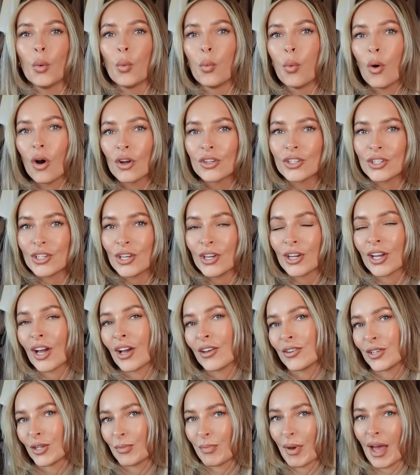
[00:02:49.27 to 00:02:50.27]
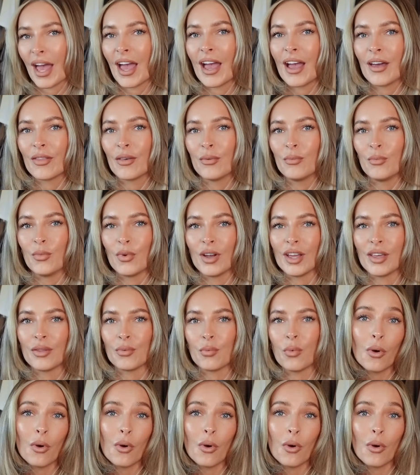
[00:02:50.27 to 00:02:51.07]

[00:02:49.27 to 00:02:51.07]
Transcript: What are you going to pair them with?